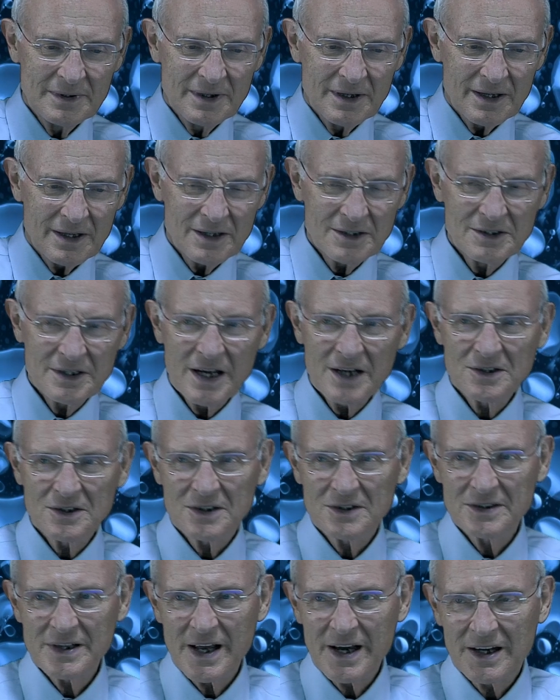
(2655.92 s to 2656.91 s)

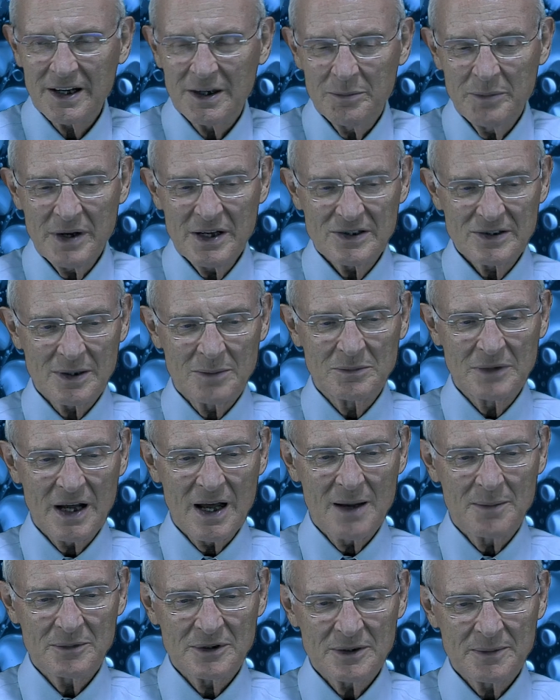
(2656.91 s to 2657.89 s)
contentious that can be
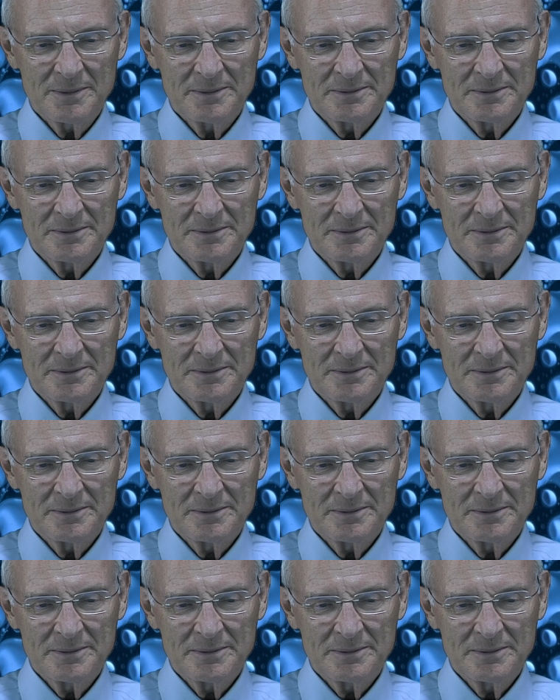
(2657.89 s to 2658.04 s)
sometimes.